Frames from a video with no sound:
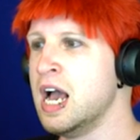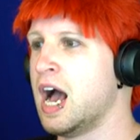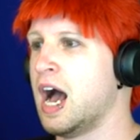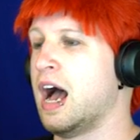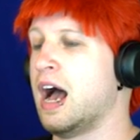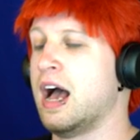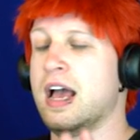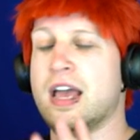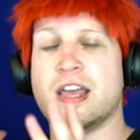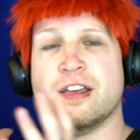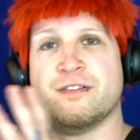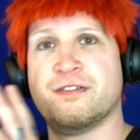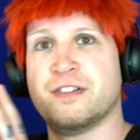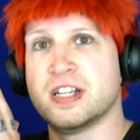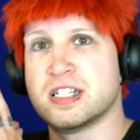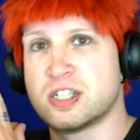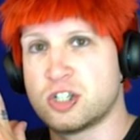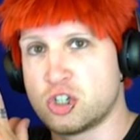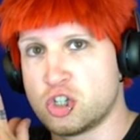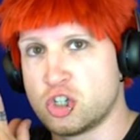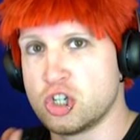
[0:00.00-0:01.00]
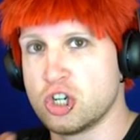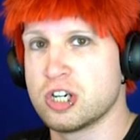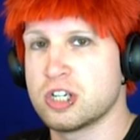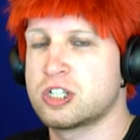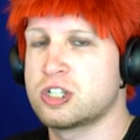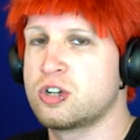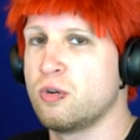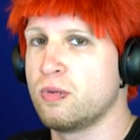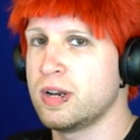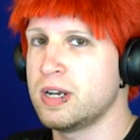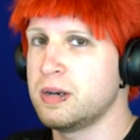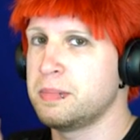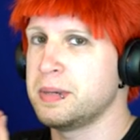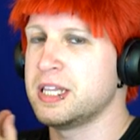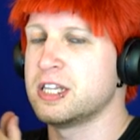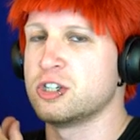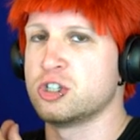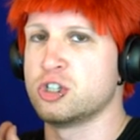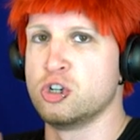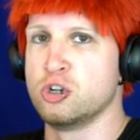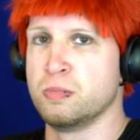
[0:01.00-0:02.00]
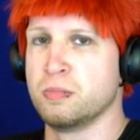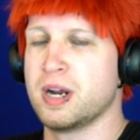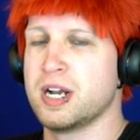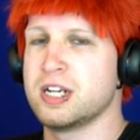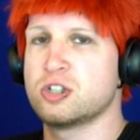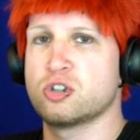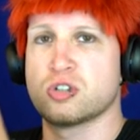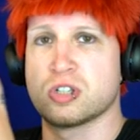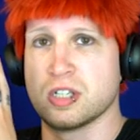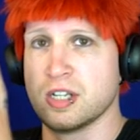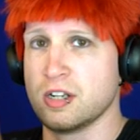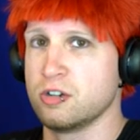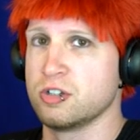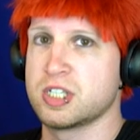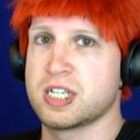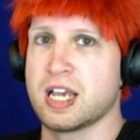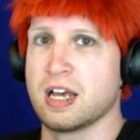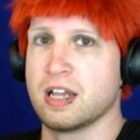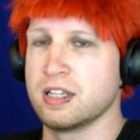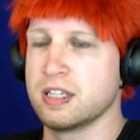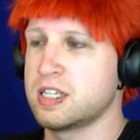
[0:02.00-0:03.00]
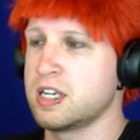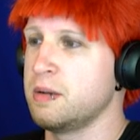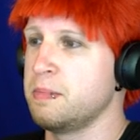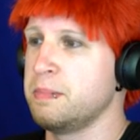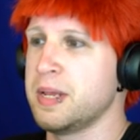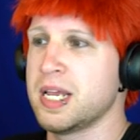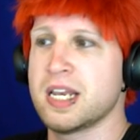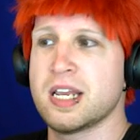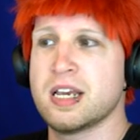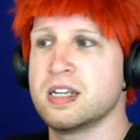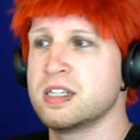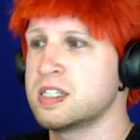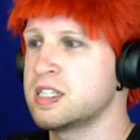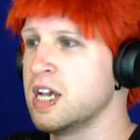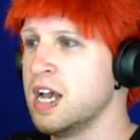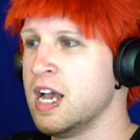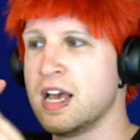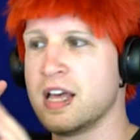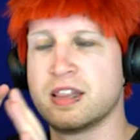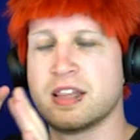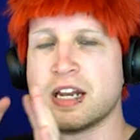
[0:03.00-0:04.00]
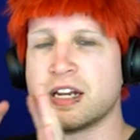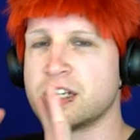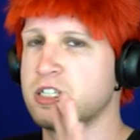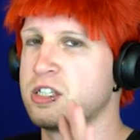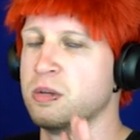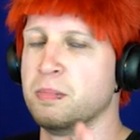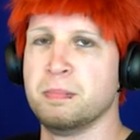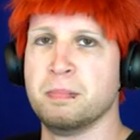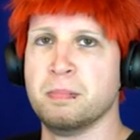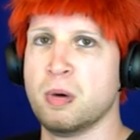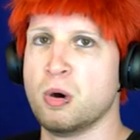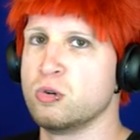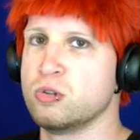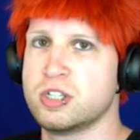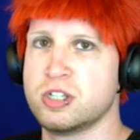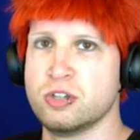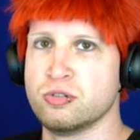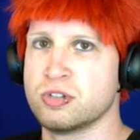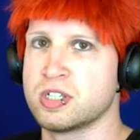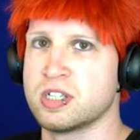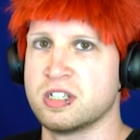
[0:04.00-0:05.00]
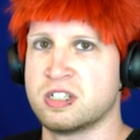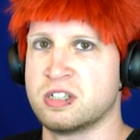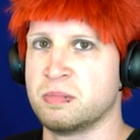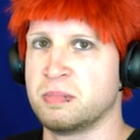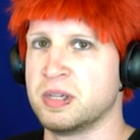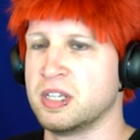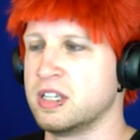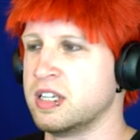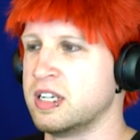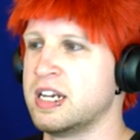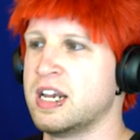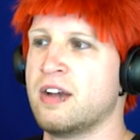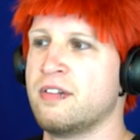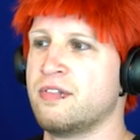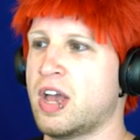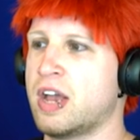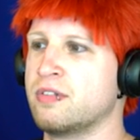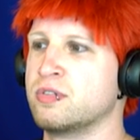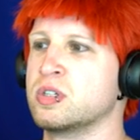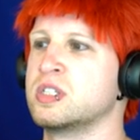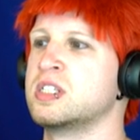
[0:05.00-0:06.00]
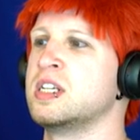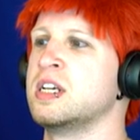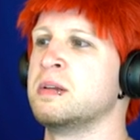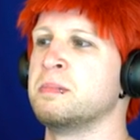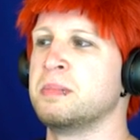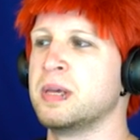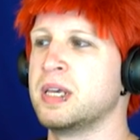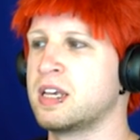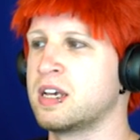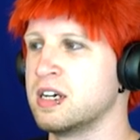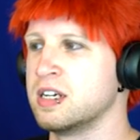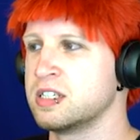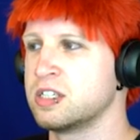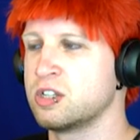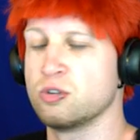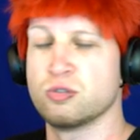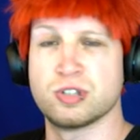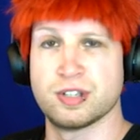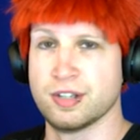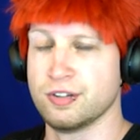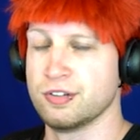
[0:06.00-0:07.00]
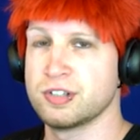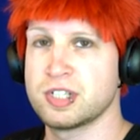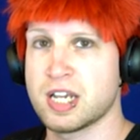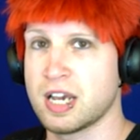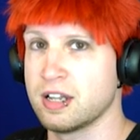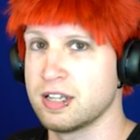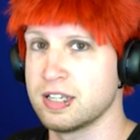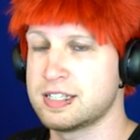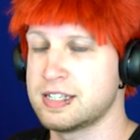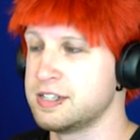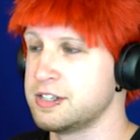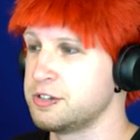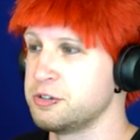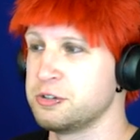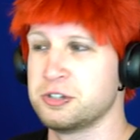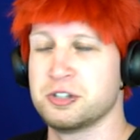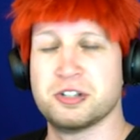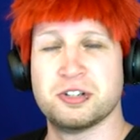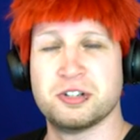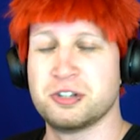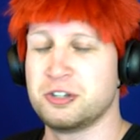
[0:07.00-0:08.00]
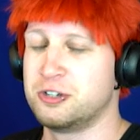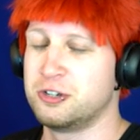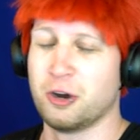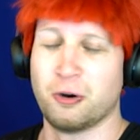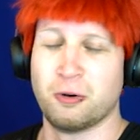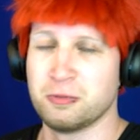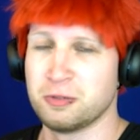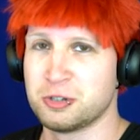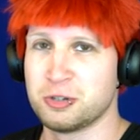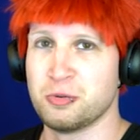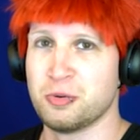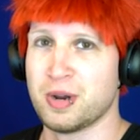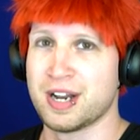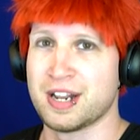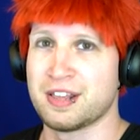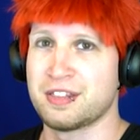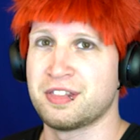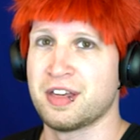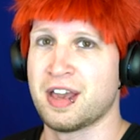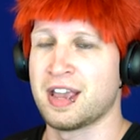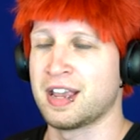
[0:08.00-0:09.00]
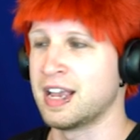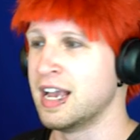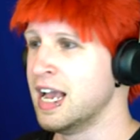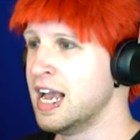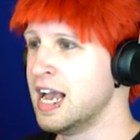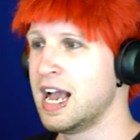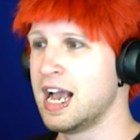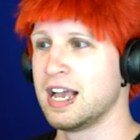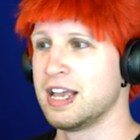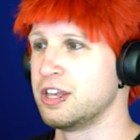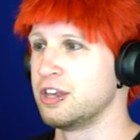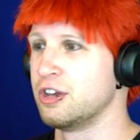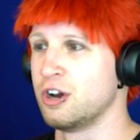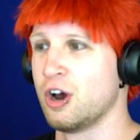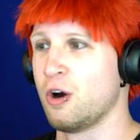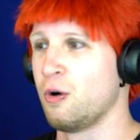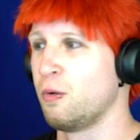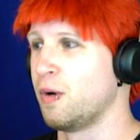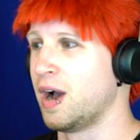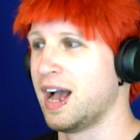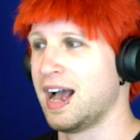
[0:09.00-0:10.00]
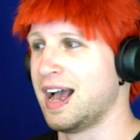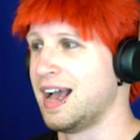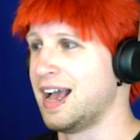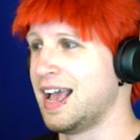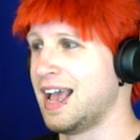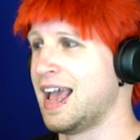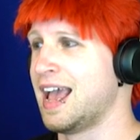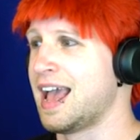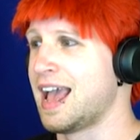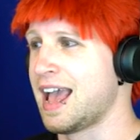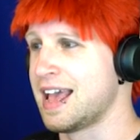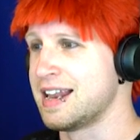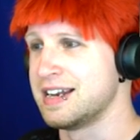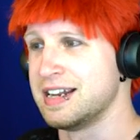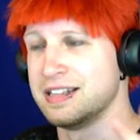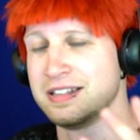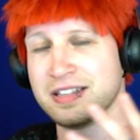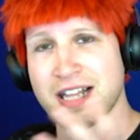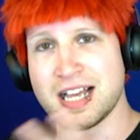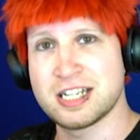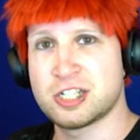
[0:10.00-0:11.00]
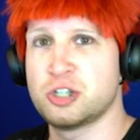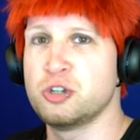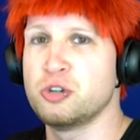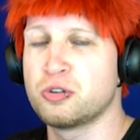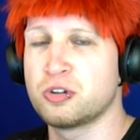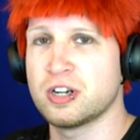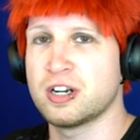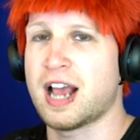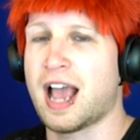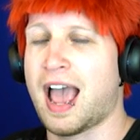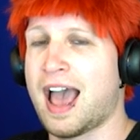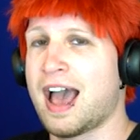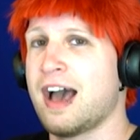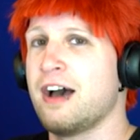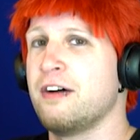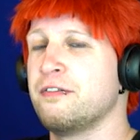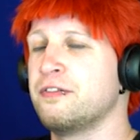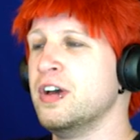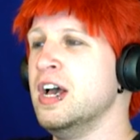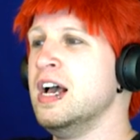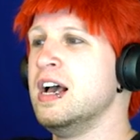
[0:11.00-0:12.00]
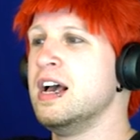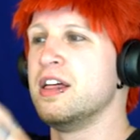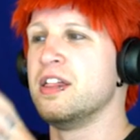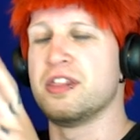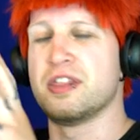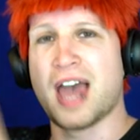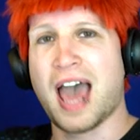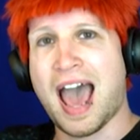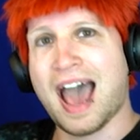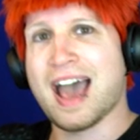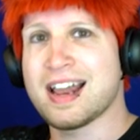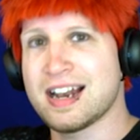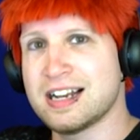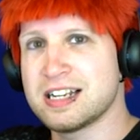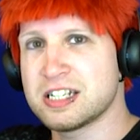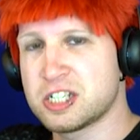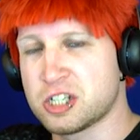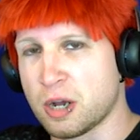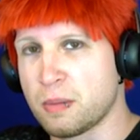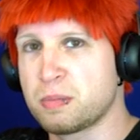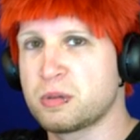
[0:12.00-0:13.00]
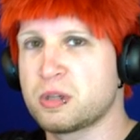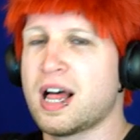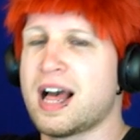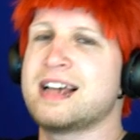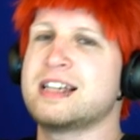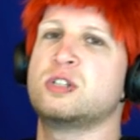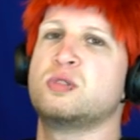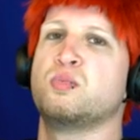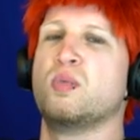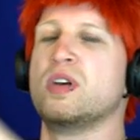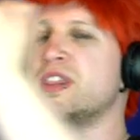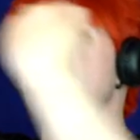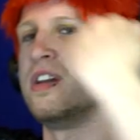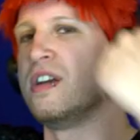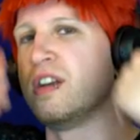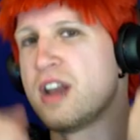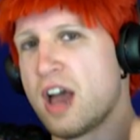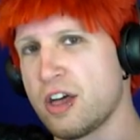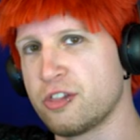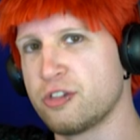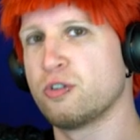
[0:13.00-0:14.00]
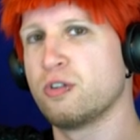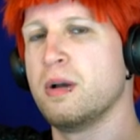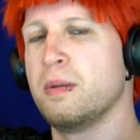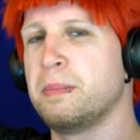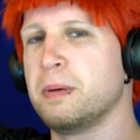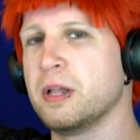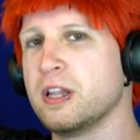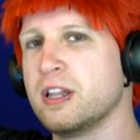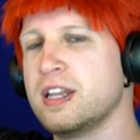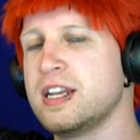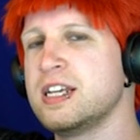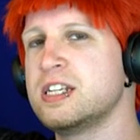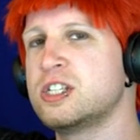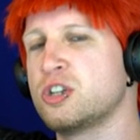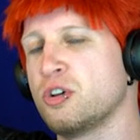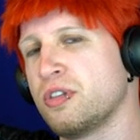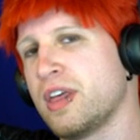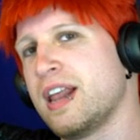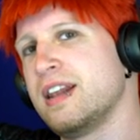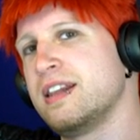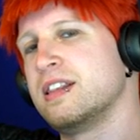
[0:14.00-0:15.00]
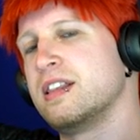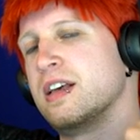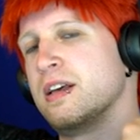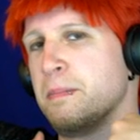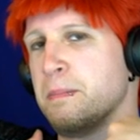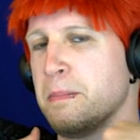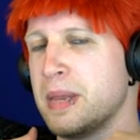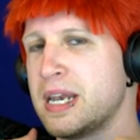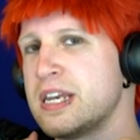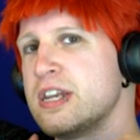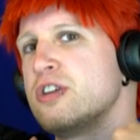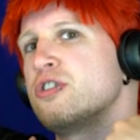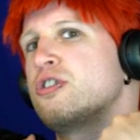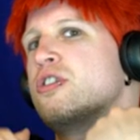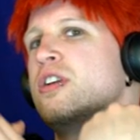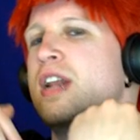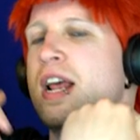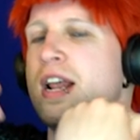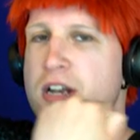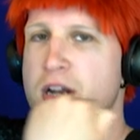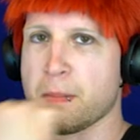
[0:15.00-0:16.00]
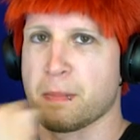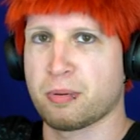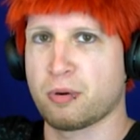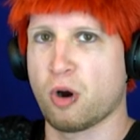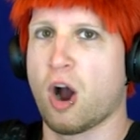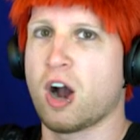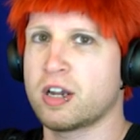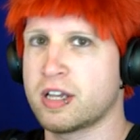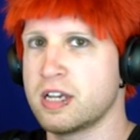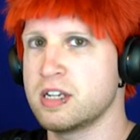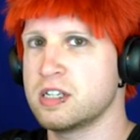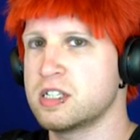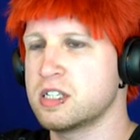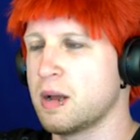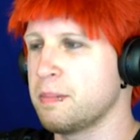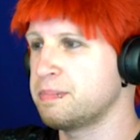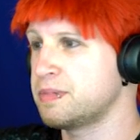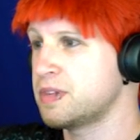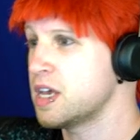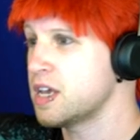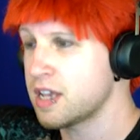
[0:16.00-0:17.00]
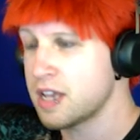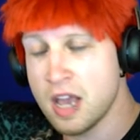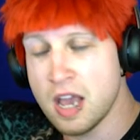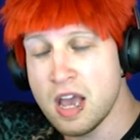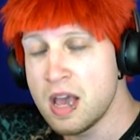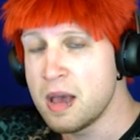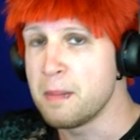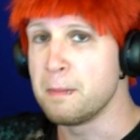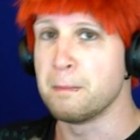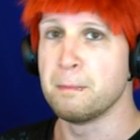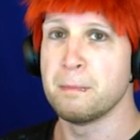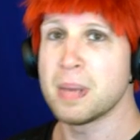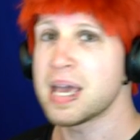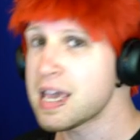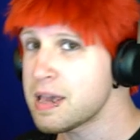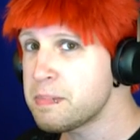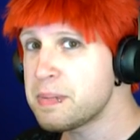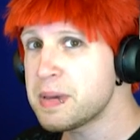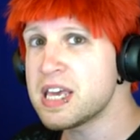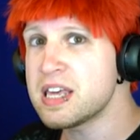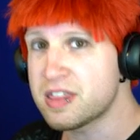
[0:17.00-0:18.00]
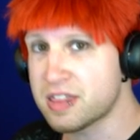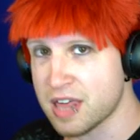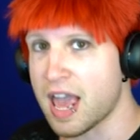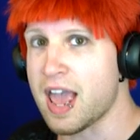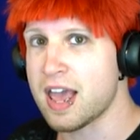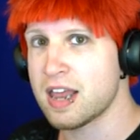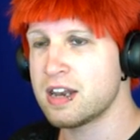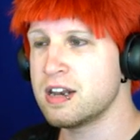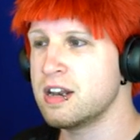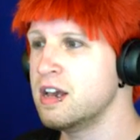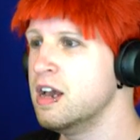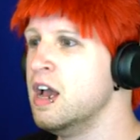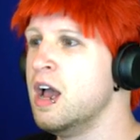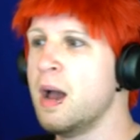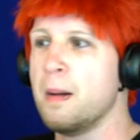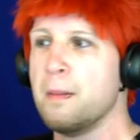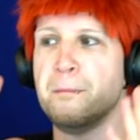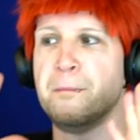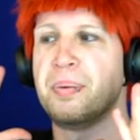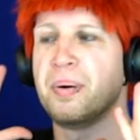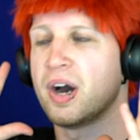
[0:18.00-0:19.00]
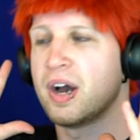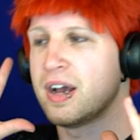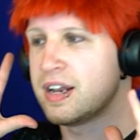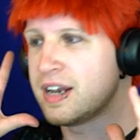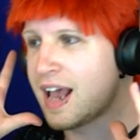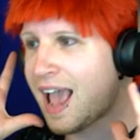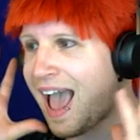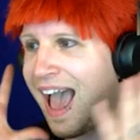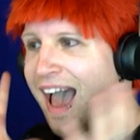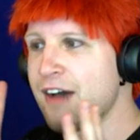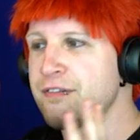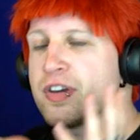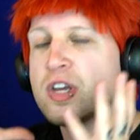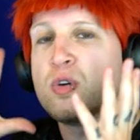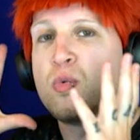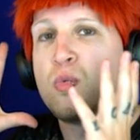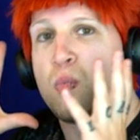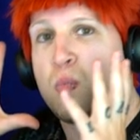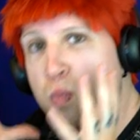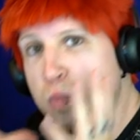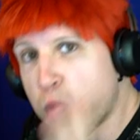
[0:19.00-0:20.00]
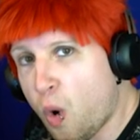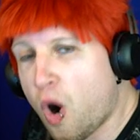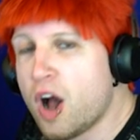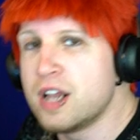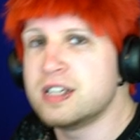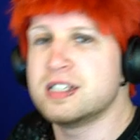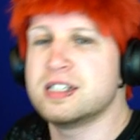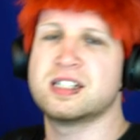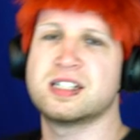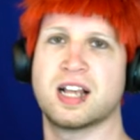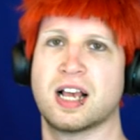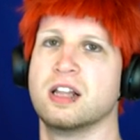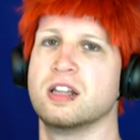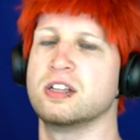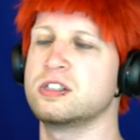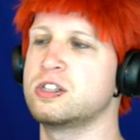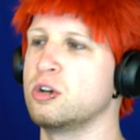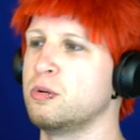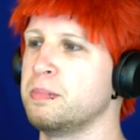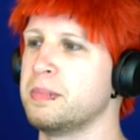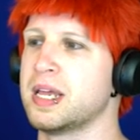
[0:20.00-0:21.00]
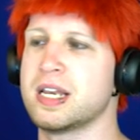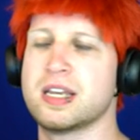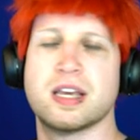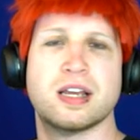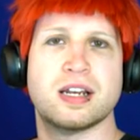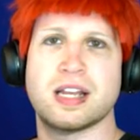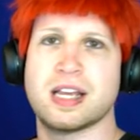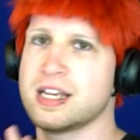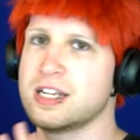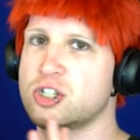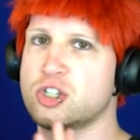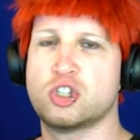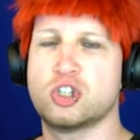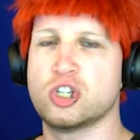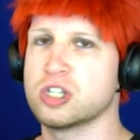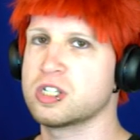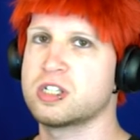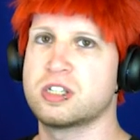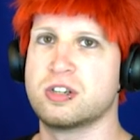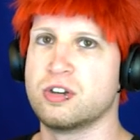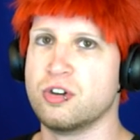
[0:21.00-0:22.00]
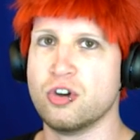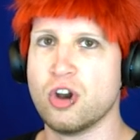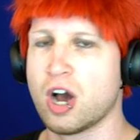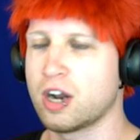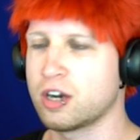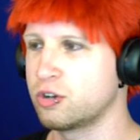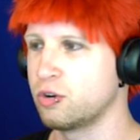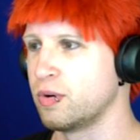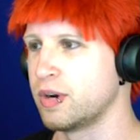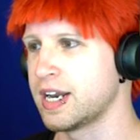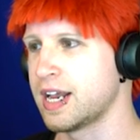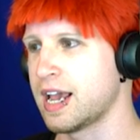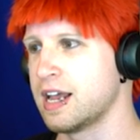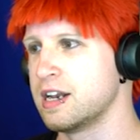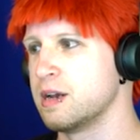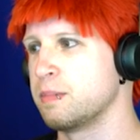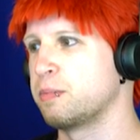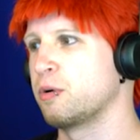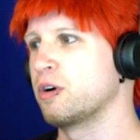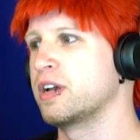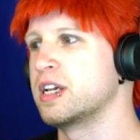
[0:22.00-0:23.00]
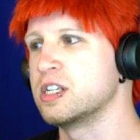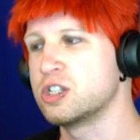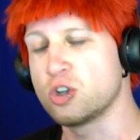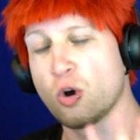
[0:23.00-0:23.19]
Uh, if it's just going to be the Tomb Raiser's little skeleton minions, that is the most useless ability I've ever seen because those little skeleton dudes don't do anything, you know. Uh, and unless you could have that subclassed with another ability so that the minion could end up proccing something, maybe then, but having one skeletal minion is just not going to end up working.